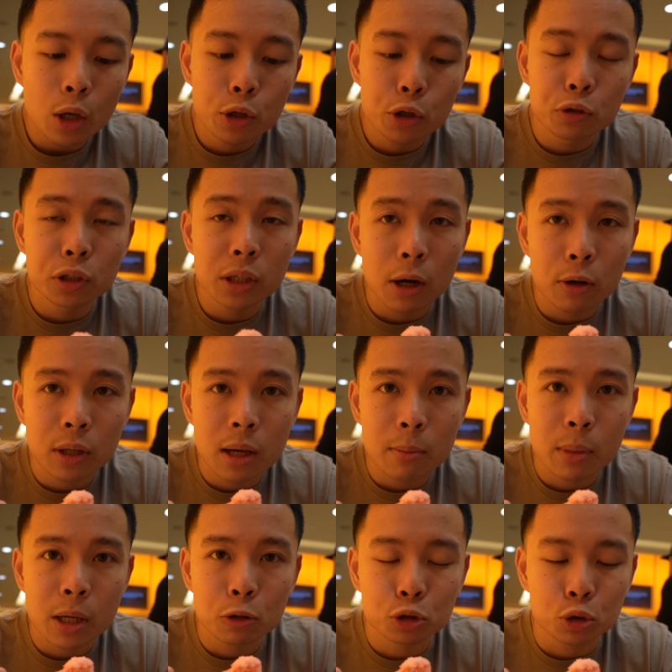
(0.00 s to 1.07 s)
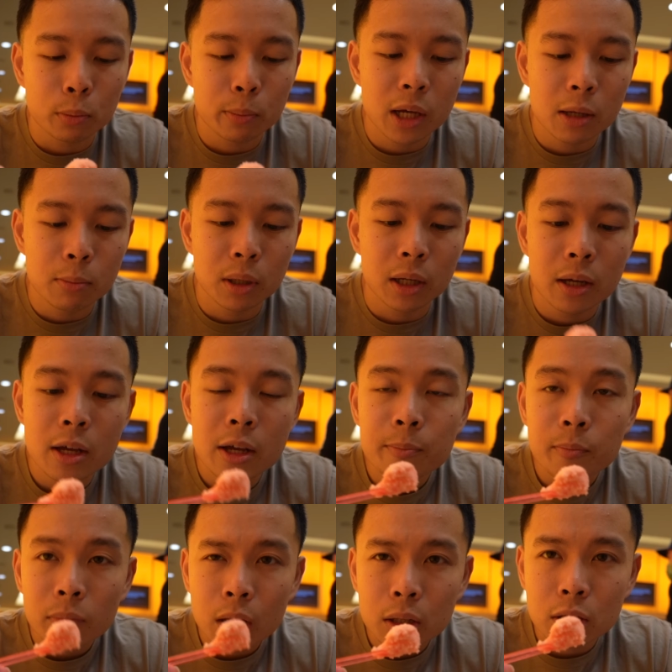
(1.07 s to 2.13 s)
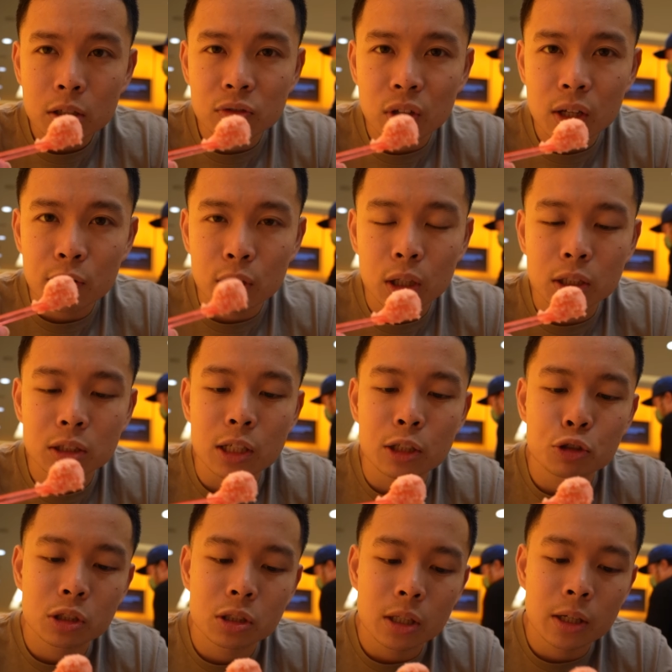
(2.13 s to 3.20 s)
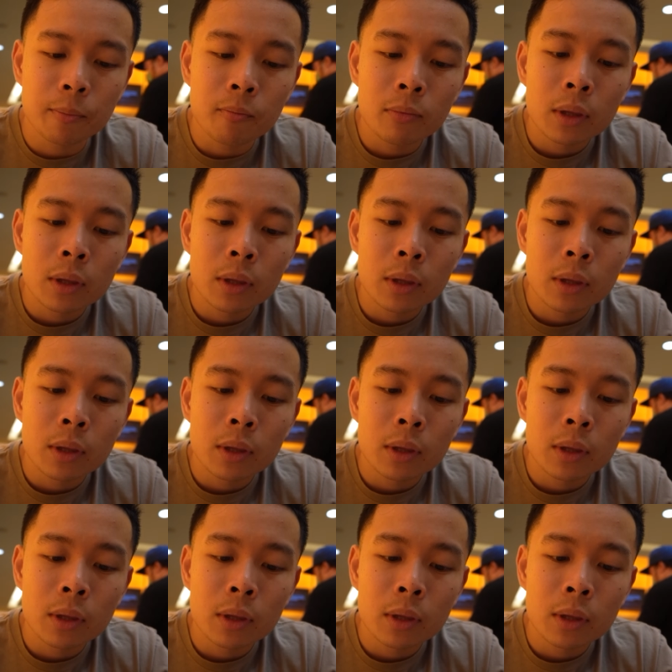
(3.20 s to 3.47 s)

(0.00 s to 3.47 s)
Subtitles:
Usually I'll get mango sorbet, but this flavor looks interesting.